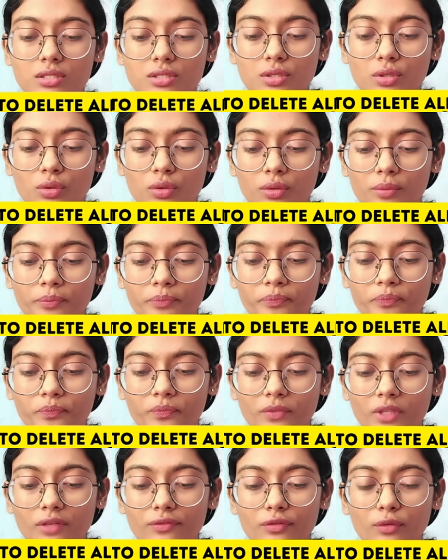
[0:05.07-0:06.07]
So
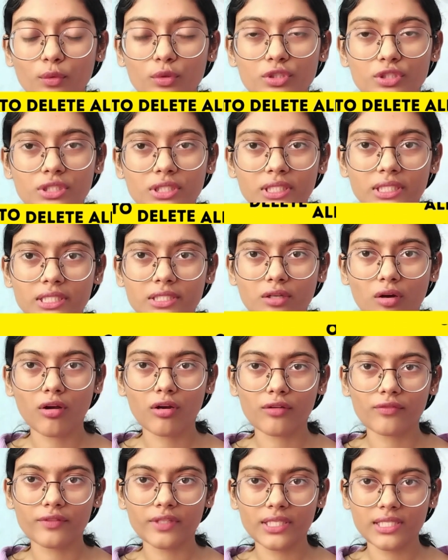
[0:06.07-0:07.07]
if you want to delete
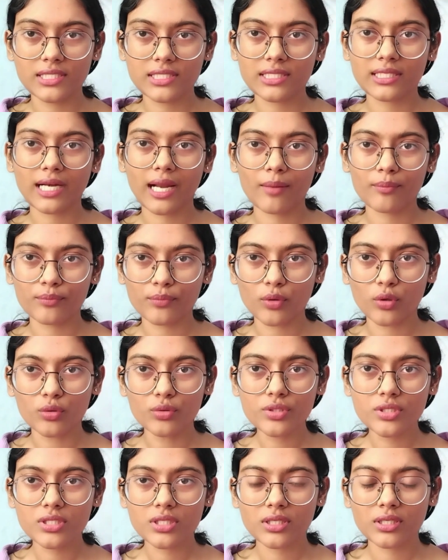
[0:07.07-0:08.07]
all of the Instagram
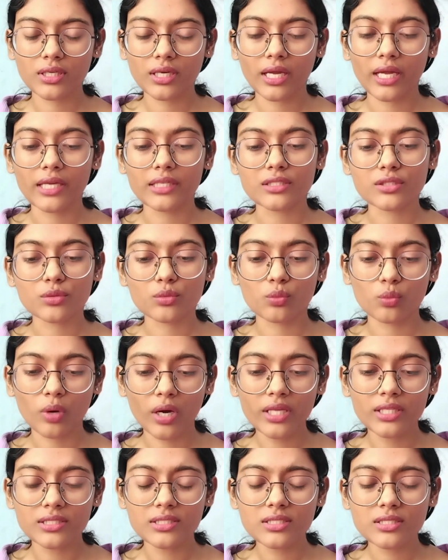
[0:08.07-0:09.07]
posts at
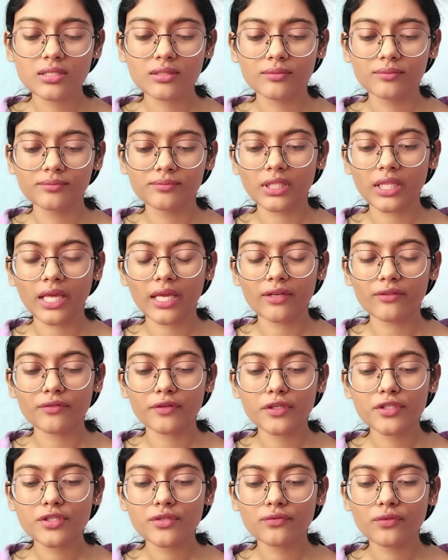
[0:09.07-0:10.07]
once, then
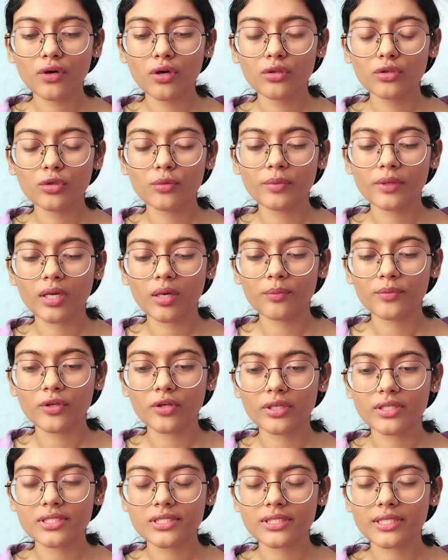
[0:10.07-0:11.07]
first of all open up
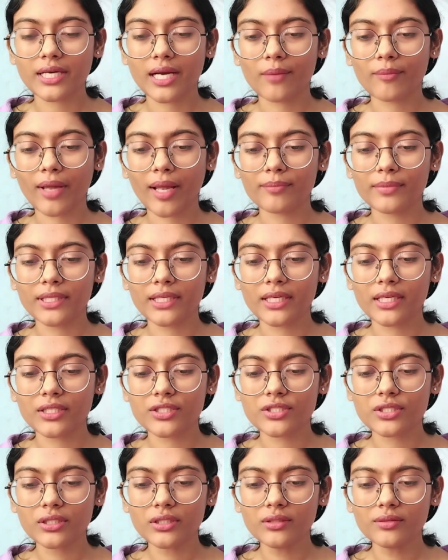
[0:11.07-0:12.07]
your Instagram
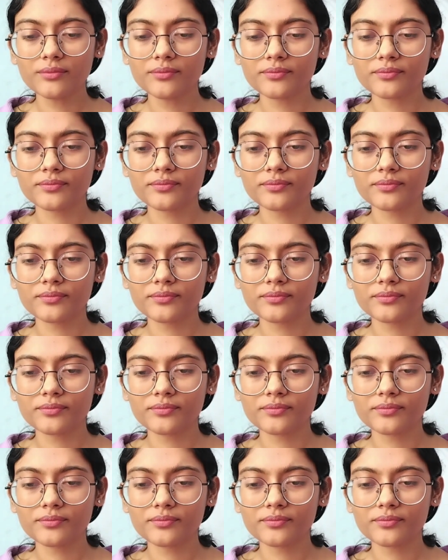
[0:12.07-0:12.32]
application,